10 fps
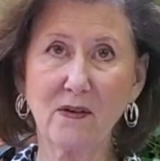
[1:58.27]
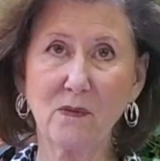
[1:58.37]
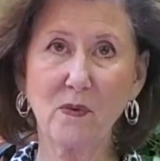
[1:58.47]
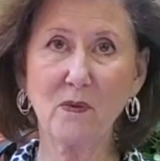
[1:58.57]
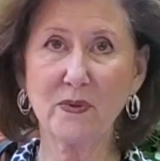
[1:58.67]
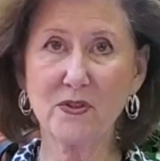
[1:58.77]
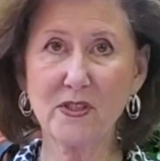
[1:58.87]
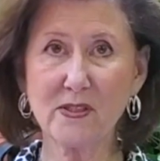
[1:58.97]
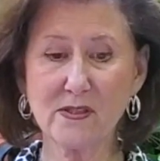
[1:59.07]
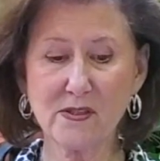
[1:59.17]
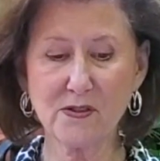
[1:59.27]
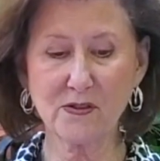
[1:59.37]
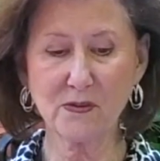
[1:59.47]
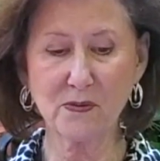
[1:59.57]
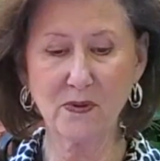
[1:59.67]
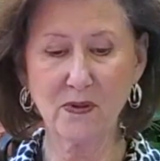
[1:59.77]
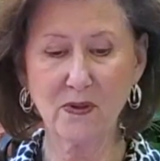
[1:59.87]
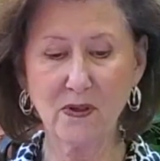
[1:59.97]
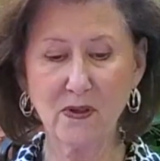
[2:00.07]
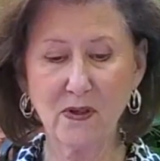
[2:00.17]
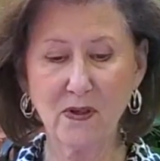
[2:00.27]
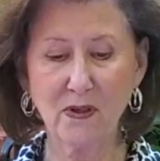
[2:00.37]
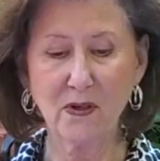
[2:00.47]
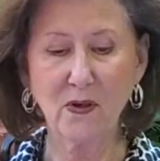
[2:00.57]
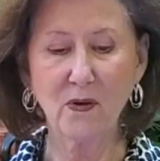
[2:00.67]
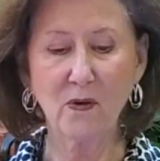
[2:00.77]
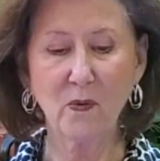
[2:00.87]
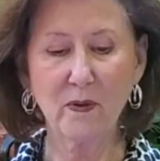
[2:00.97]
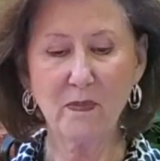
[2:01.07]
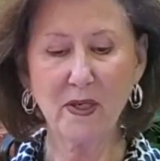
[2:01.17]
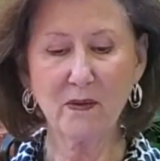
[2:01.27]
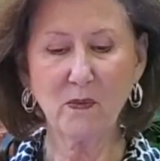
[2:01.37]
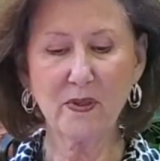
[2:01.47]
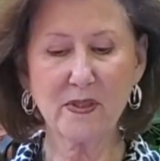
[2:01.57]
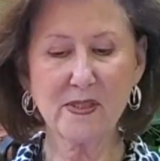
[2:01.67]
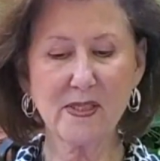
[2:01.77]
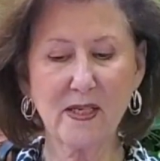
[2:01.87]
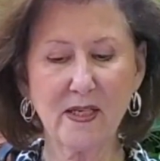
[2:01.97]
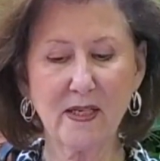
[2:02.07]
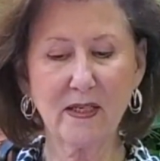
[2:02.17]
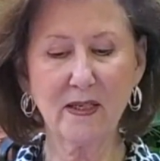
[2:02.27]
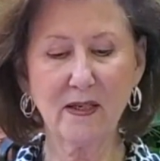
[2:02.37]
"What would Jesus do?" we might want to say,